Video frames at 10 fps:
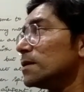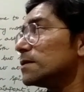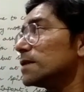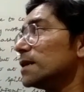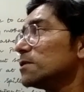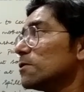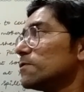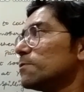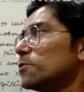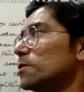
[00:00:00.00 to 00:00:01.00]
The title
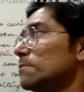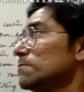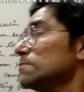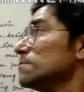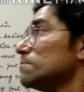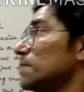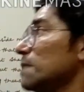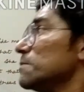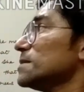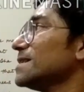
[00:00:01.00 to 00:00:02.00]
of the poem, My
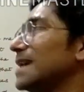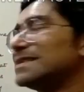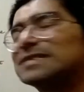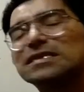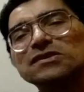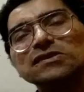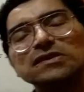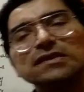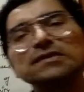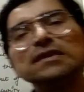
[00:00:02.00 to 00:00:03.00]
Mother at
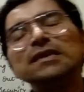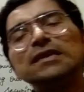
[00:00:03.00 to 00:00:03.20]
66,